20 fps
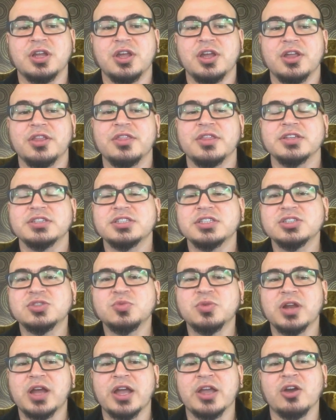And this is
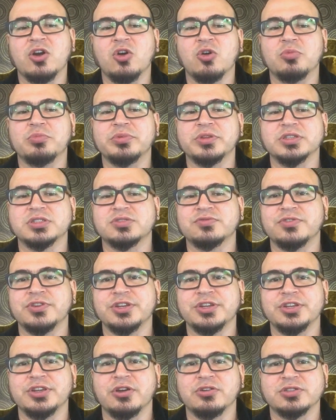what I hope this
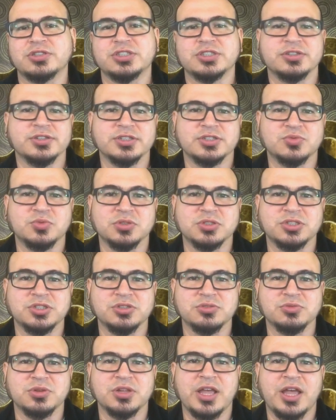video series will
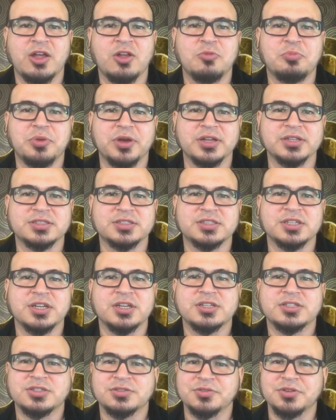do, will help us
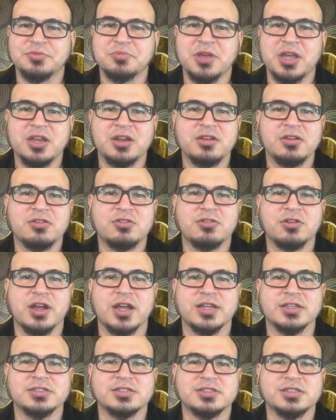to remain in
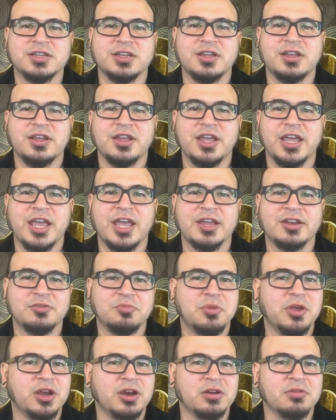Christ and
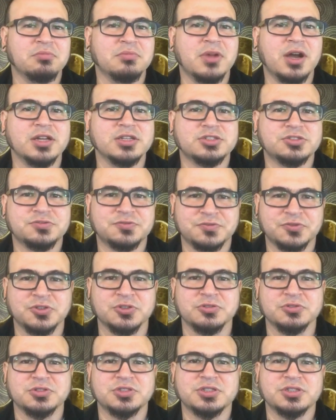bear much
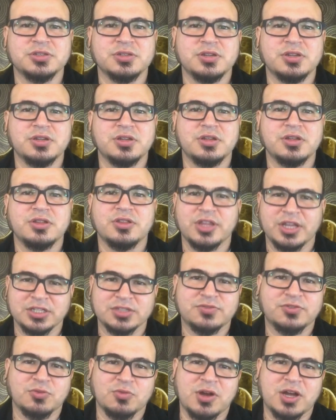fruit. Thanks
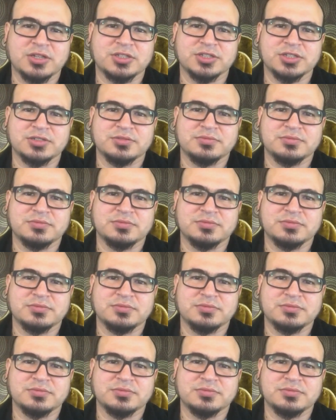for watching.